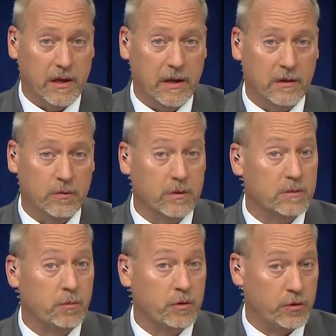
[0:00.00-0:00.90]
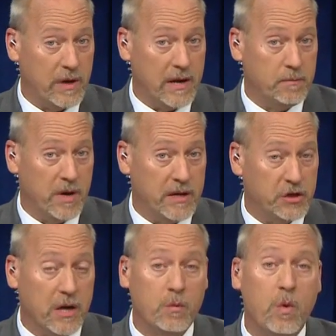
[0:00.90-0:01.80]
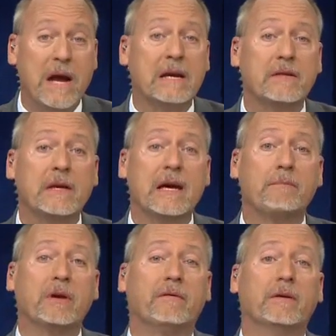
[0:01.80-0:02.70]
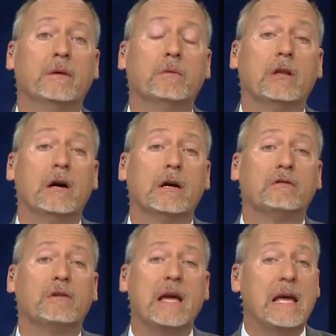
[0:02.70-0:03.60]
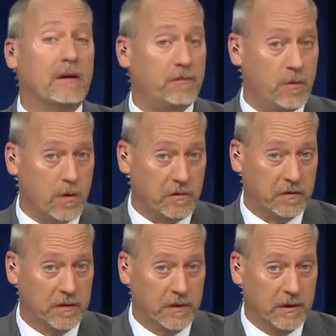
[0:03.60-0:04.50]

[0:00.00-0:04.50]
and who was portrayed by John Wayne in the epic film The Longest Day, and of course,